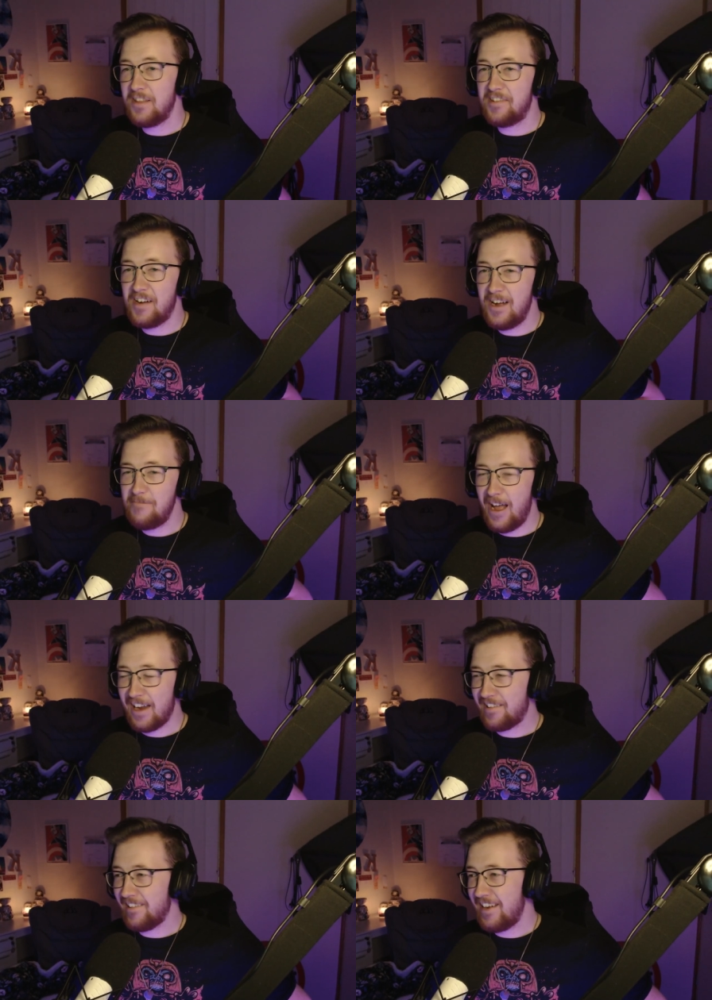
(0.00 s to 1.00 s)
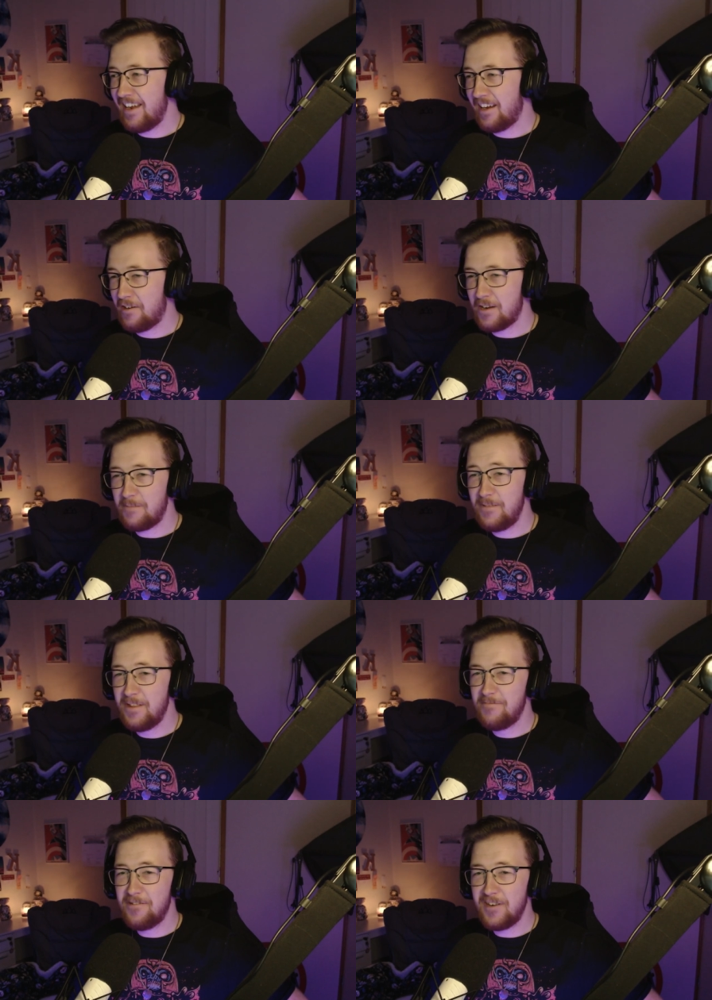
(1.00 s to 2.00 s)
time, actually got up in
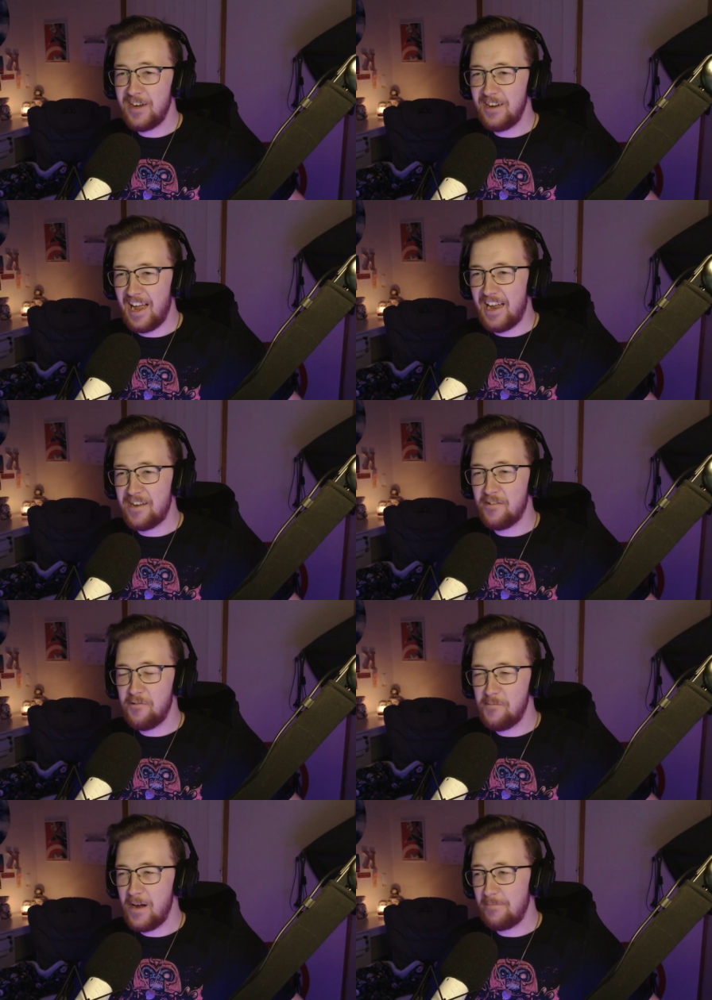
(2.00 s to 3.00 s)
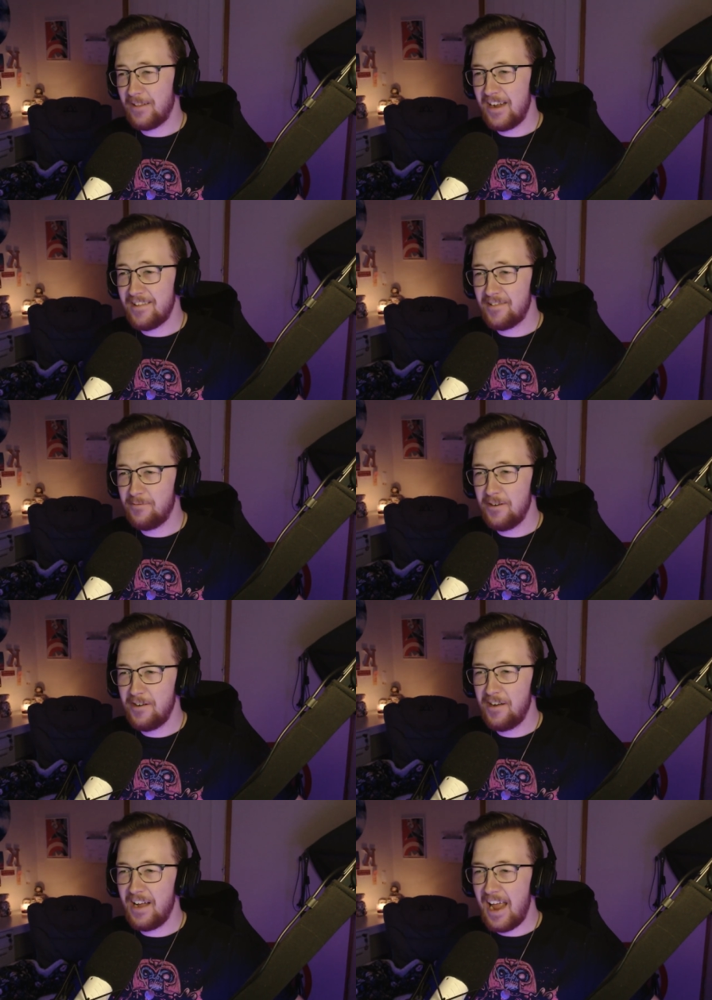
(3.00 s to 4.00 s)
the morning and all my plates
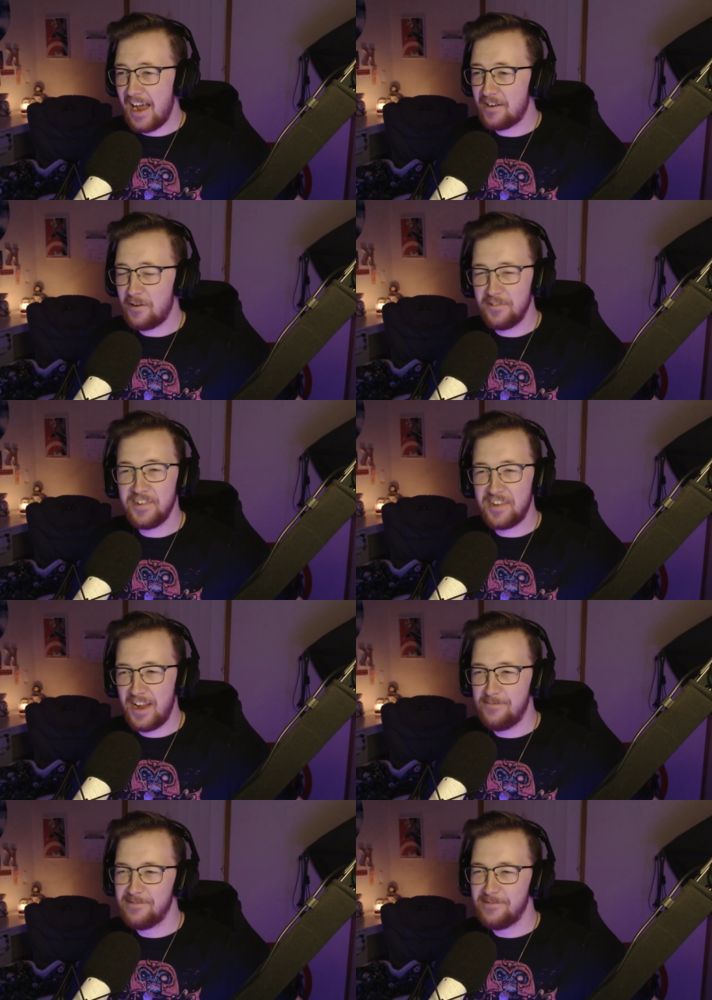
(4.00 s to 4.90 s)
were out on the table.